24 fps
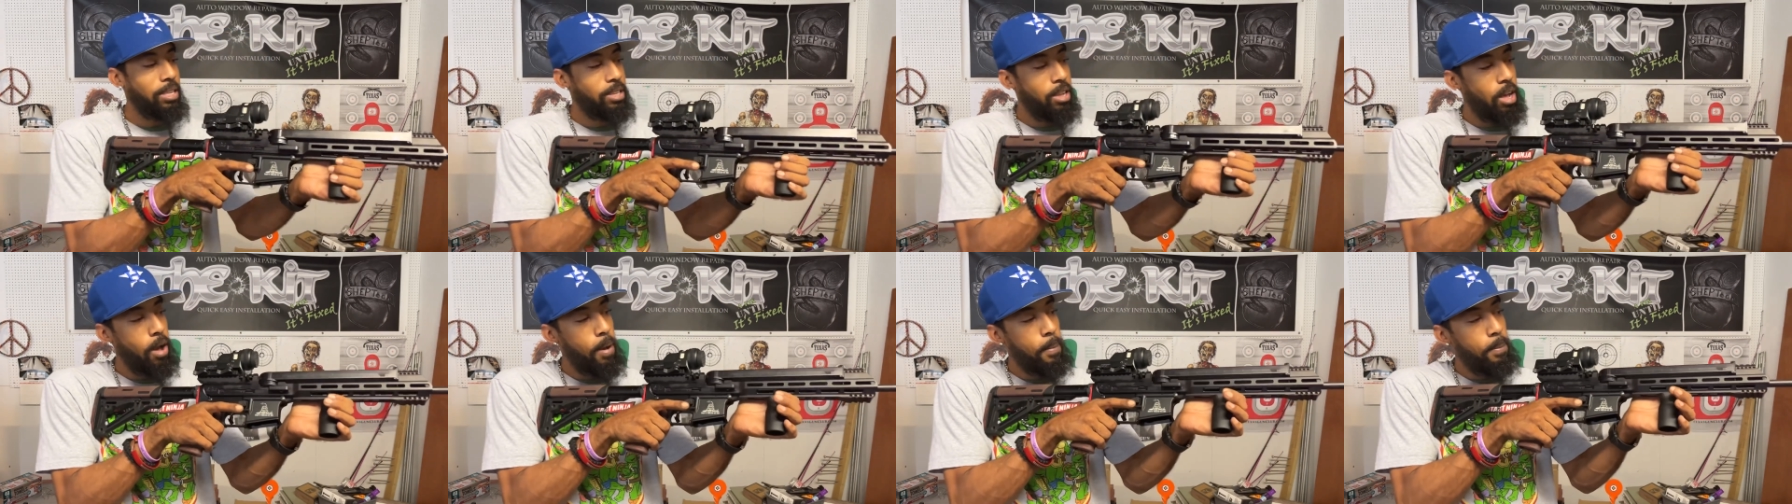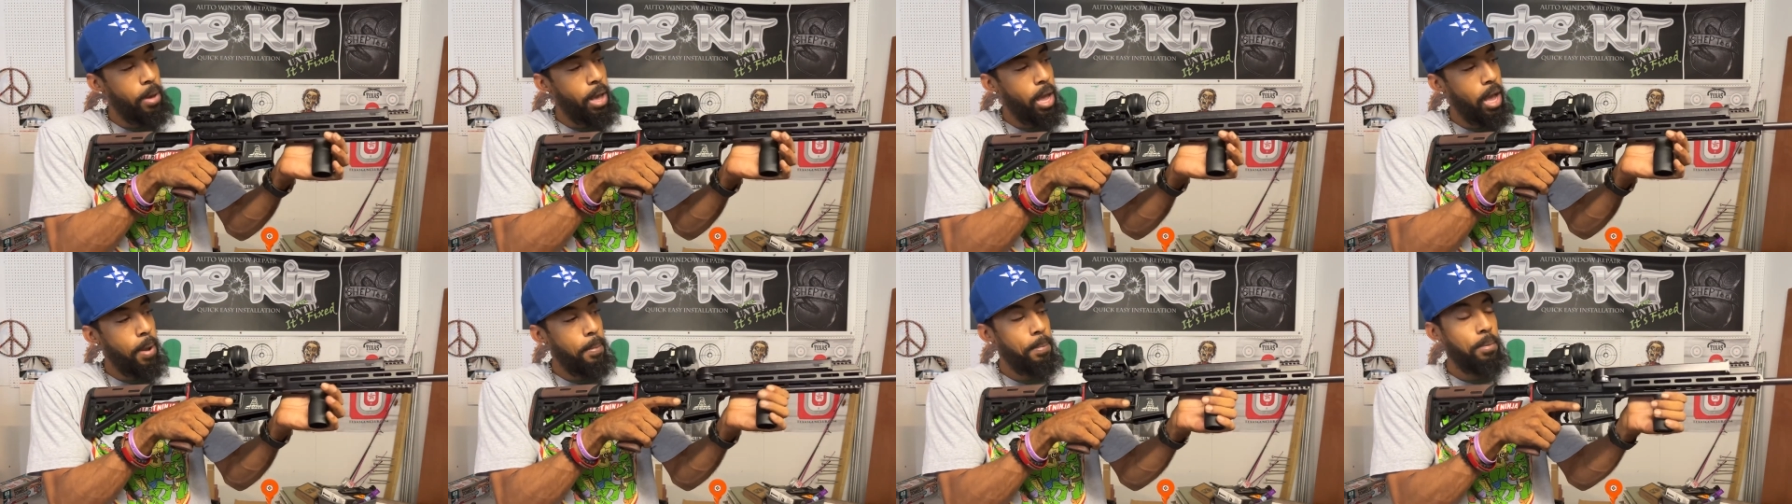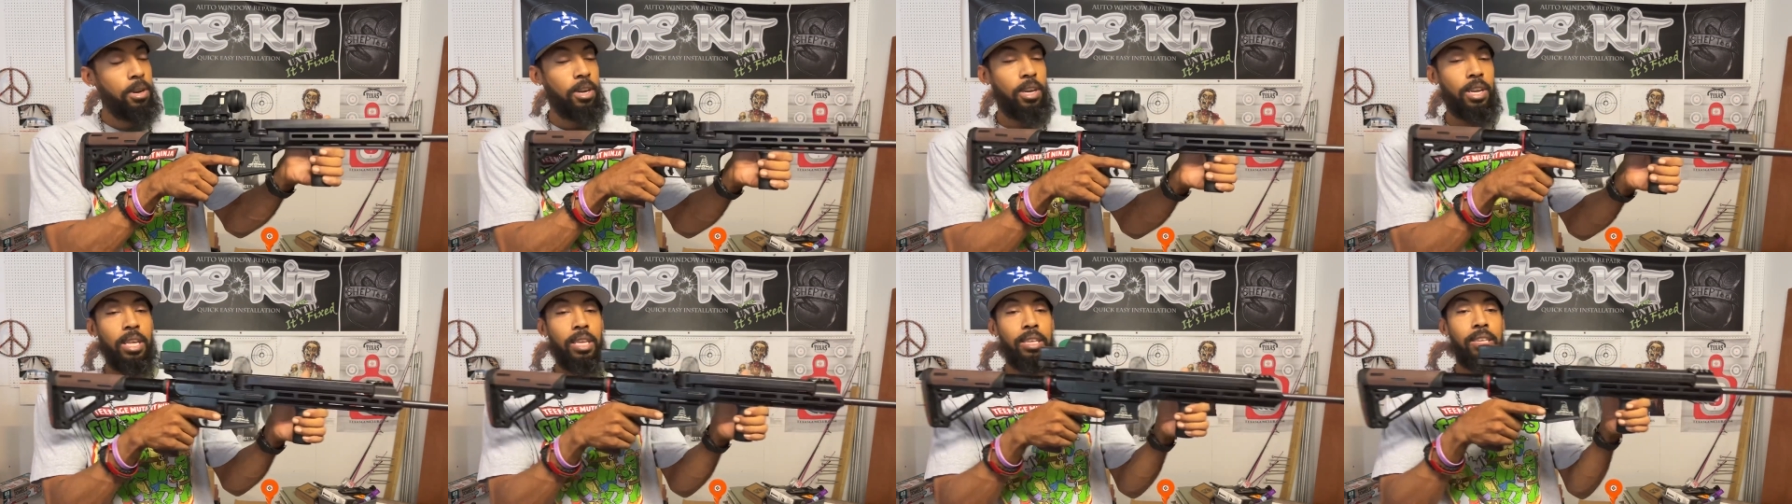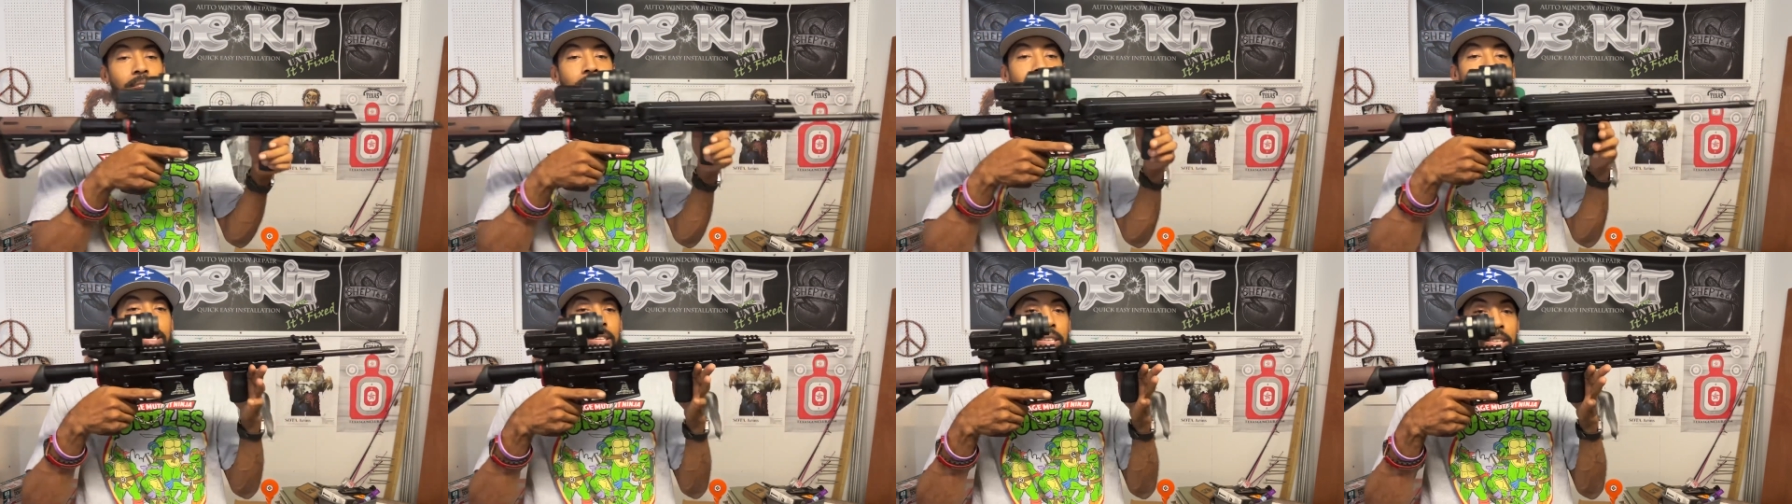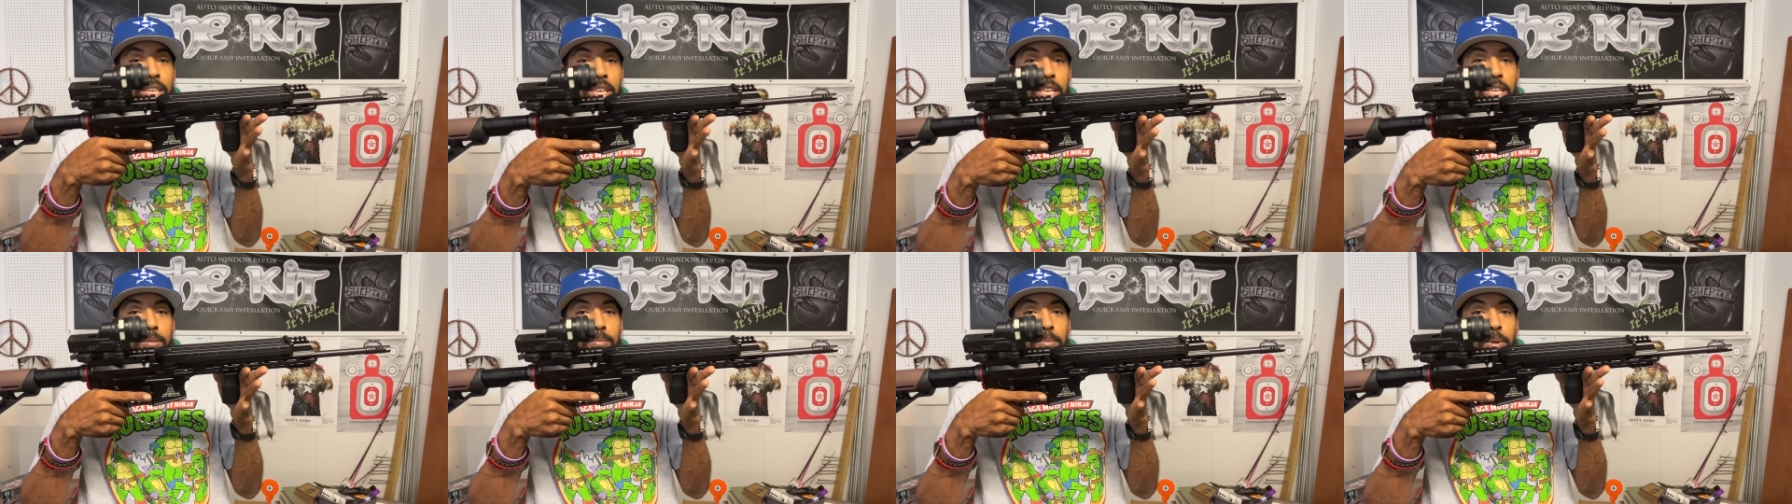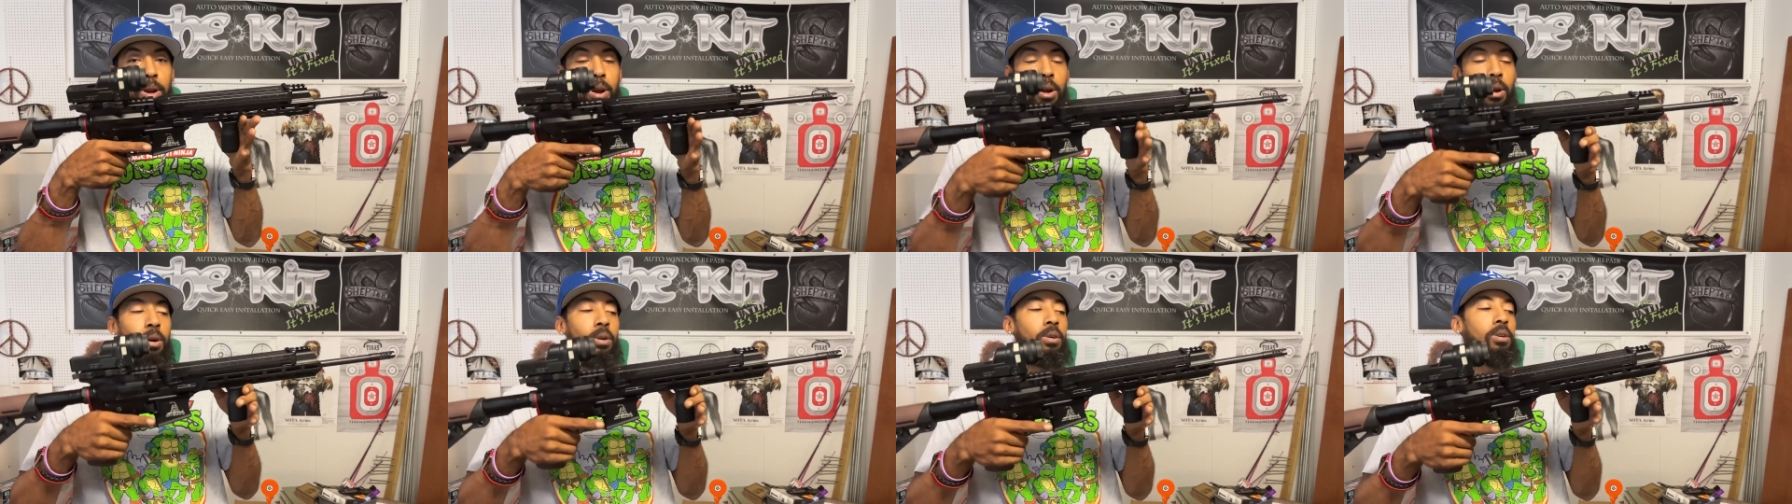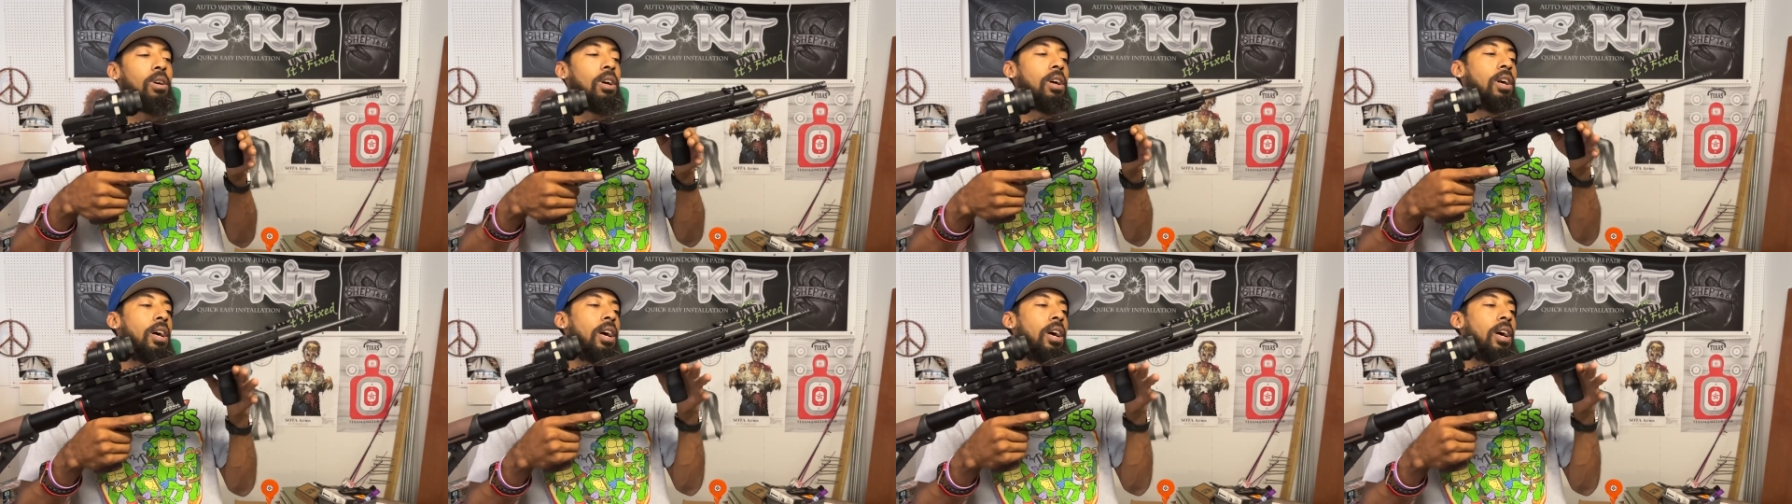compact, but it is a 16-inch barrel.